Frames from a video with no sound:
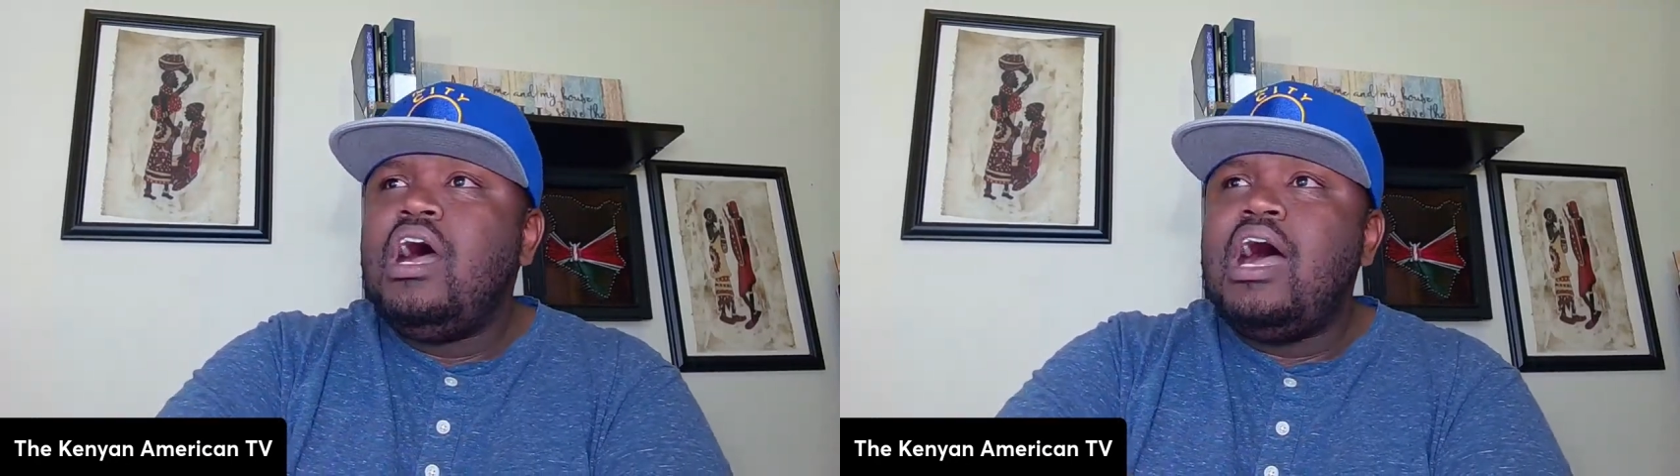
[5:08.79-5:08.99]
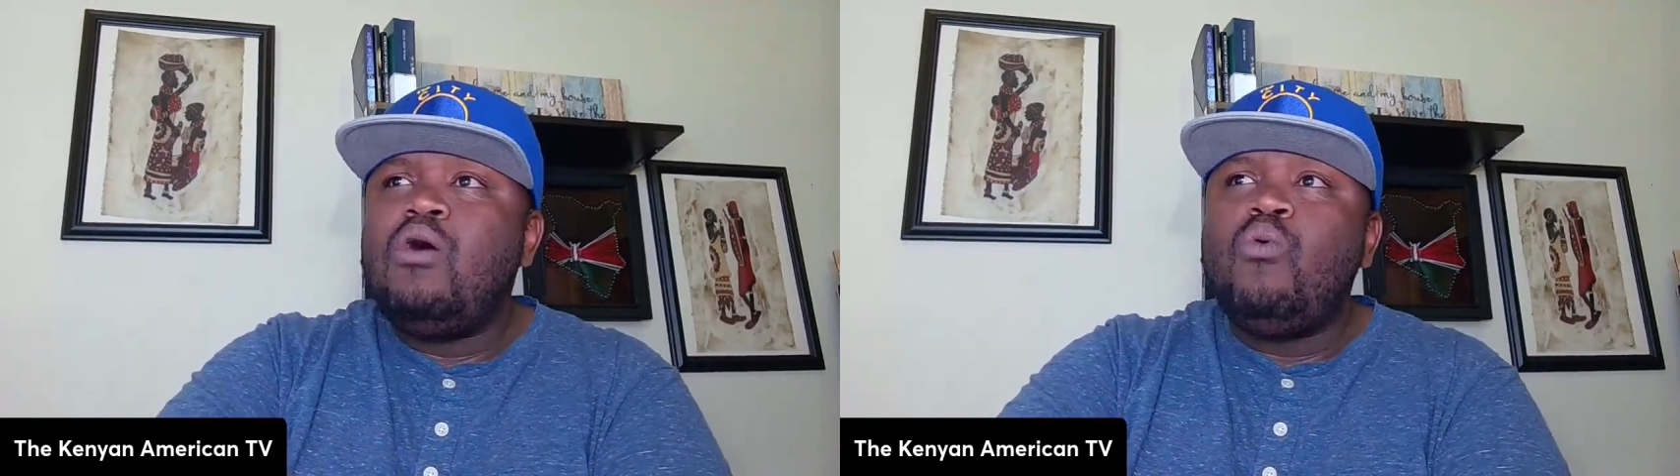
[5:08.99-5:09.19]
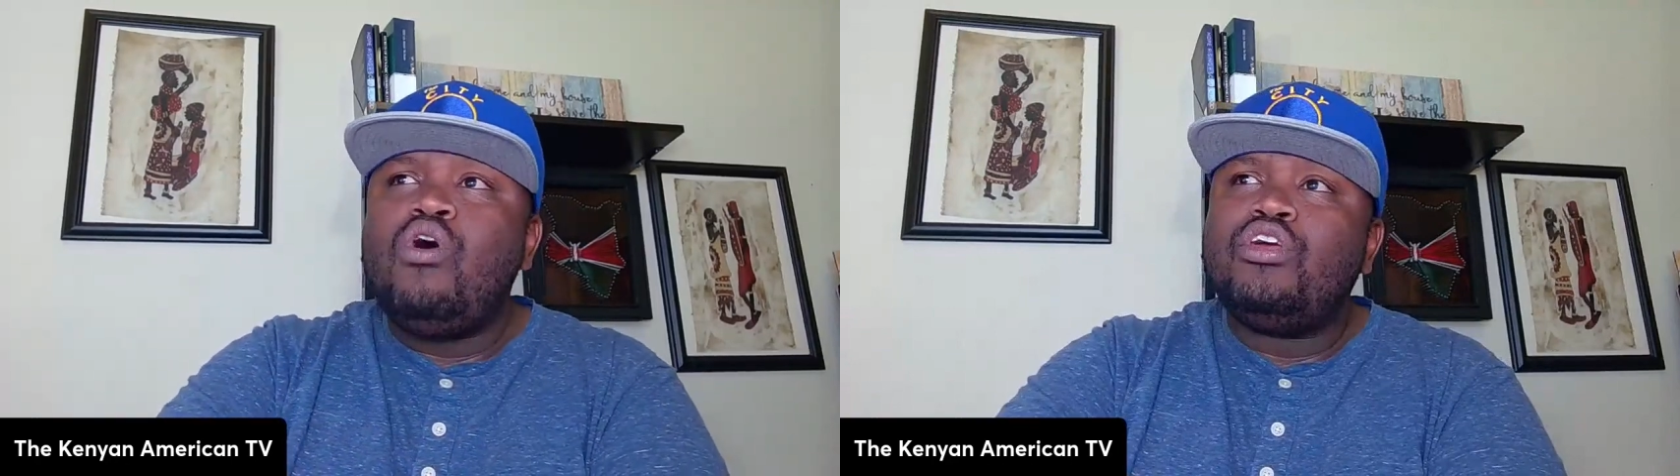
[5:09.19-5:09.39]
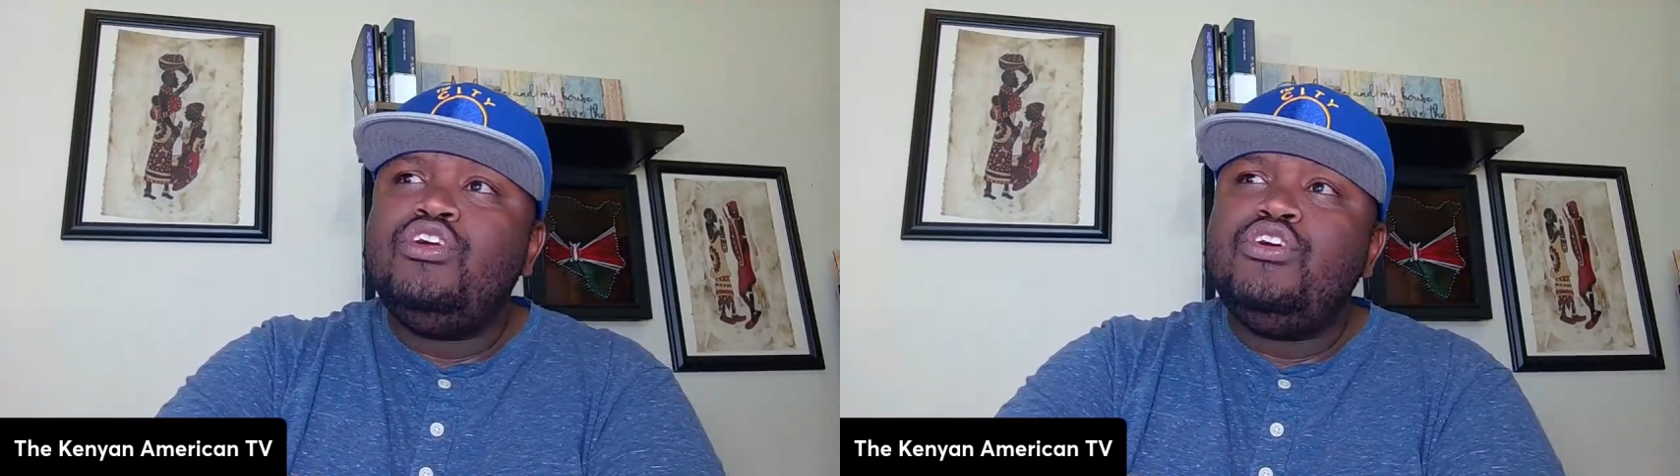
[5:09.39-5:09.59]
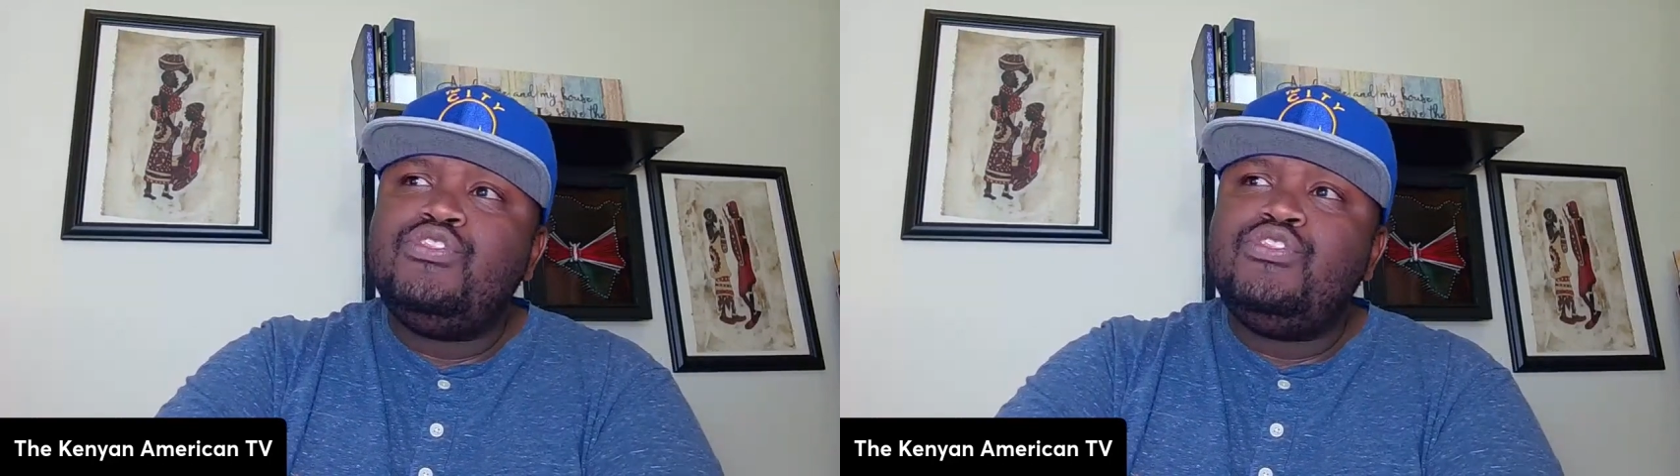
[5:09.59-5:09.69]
I'll walk you